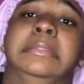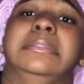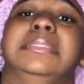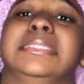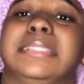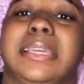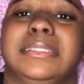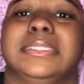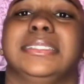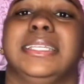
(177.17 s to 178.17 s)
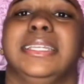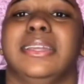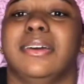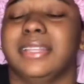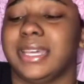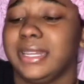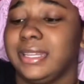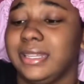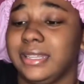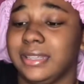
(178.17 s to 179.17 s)
This thing just getting all out of
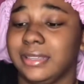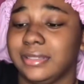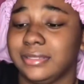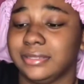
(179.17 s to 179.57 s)
hand.